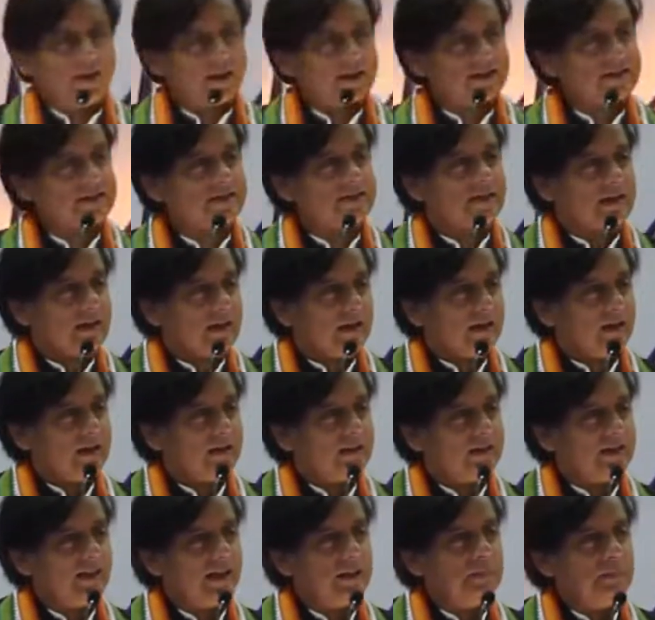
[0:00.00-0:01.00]
that
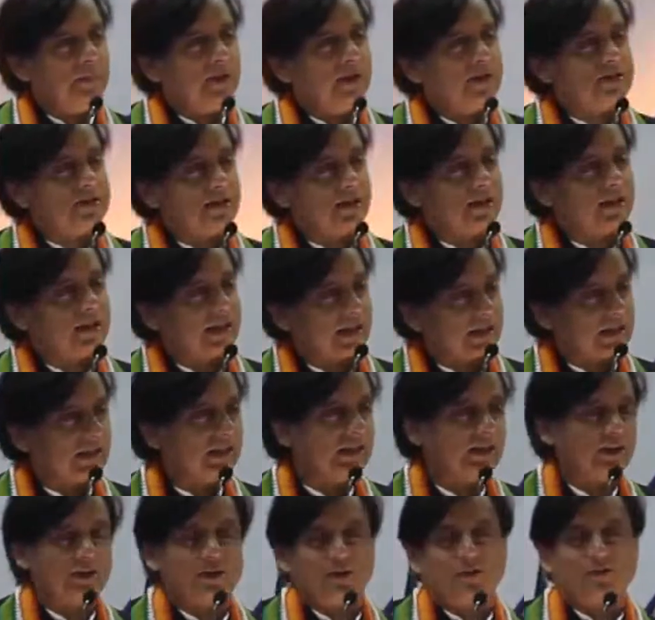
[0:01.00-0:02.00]
the Emerging
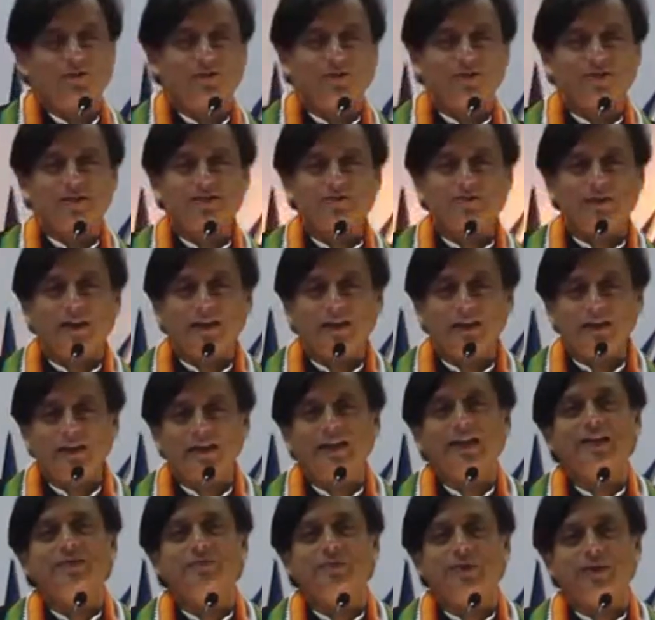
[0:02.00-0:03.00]
Kerala Conference
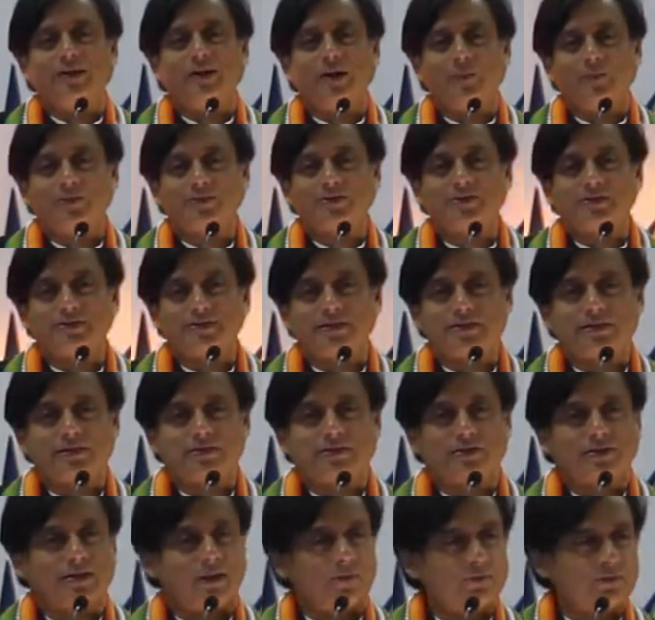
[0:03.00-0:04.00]
finally gave me an
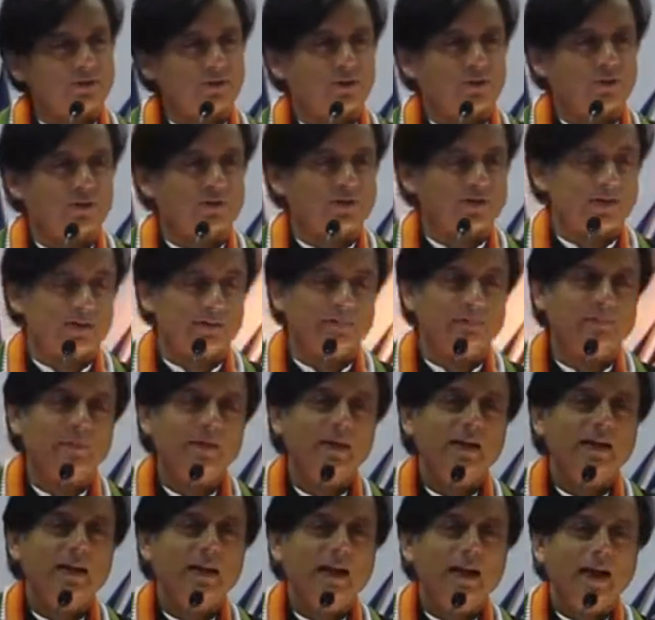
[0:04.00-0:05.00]
opportunity to come to Cochin,
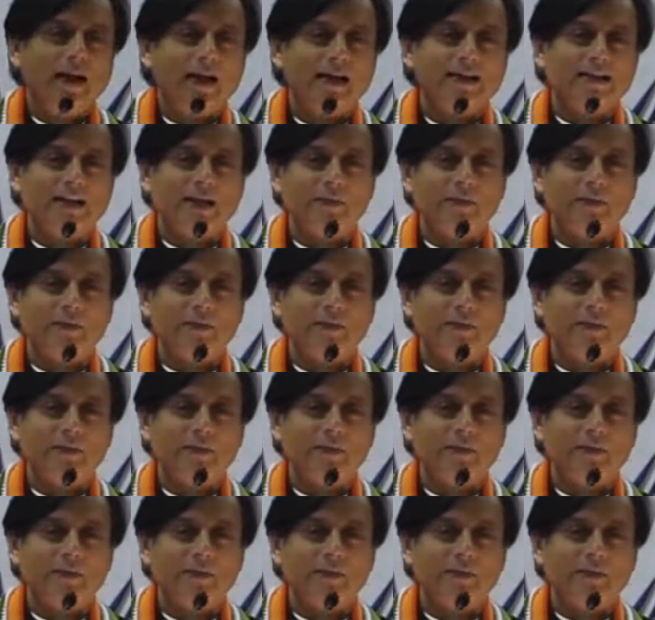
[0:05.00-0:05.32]
and